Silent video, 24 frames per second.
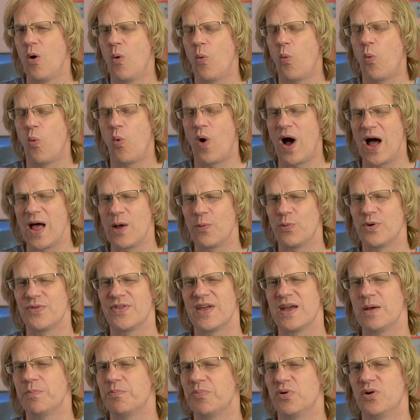Why would
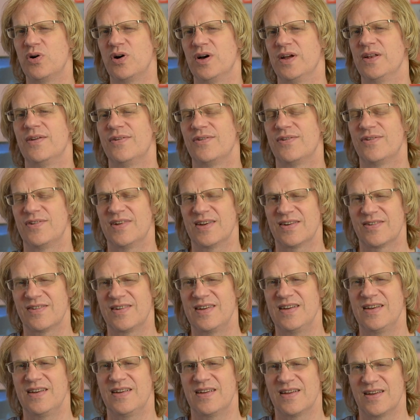they put
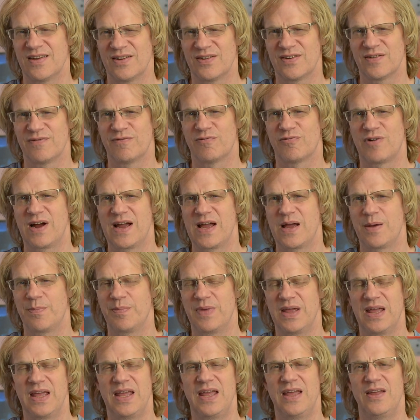16 gigs of
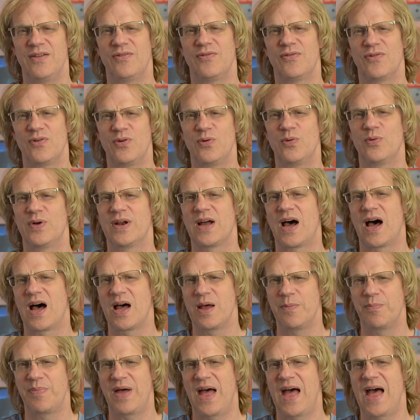RAM into an
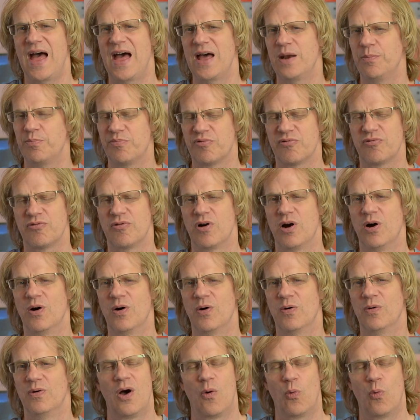iPad Pro?